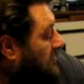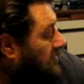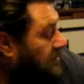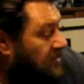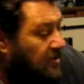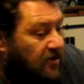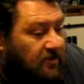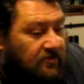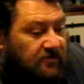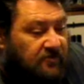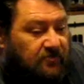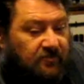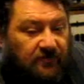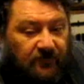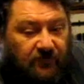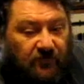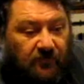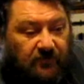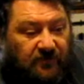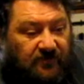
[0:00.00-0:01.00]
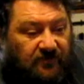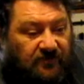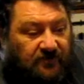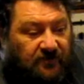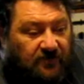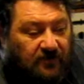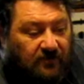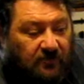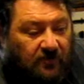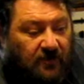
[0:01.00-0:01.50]
goes before we
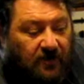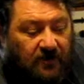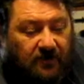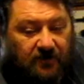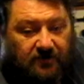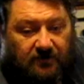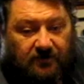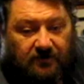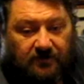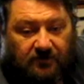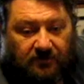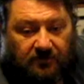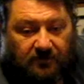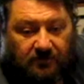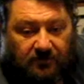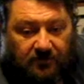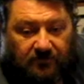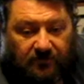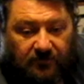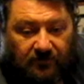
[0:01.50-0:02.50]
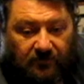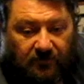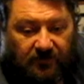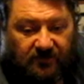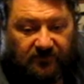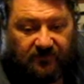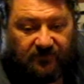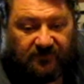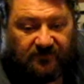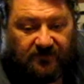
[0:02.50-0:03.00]
stick it away and leave it
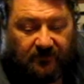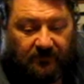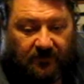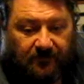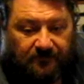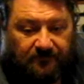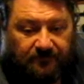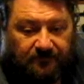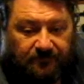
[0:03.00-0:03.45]
rest for summer.